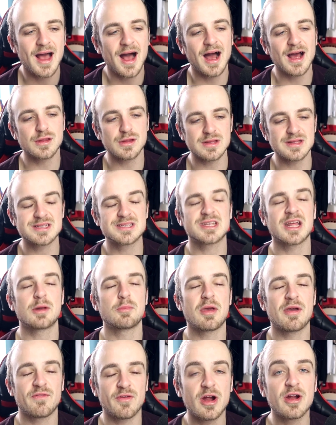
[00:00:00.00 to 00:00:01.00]
I think this is going to
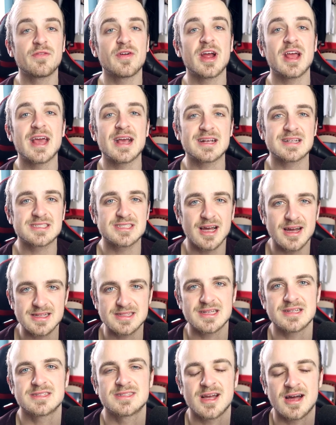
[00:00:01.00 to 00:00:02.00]
be a very, very
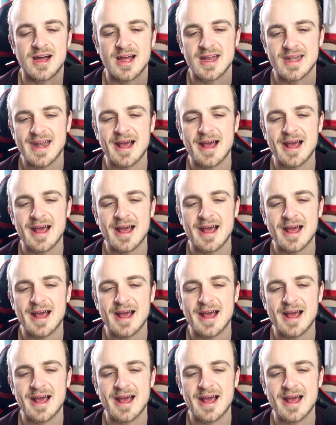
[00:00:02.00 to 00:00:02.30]
exciting tie.